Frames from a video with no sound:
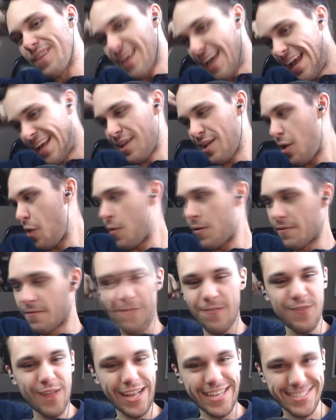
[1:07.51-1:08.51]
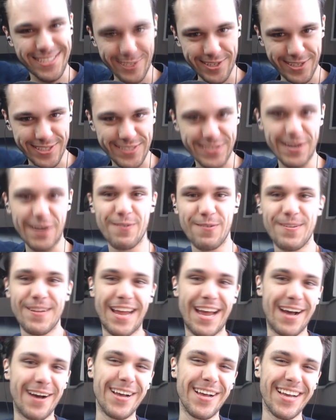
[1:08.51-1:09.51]
and go and flex your stuff
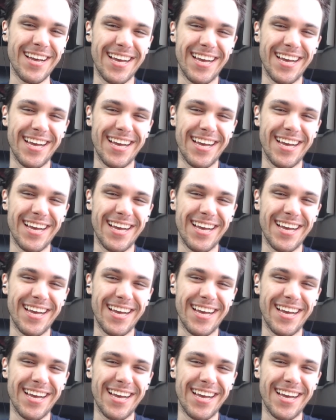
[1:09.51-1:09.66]
now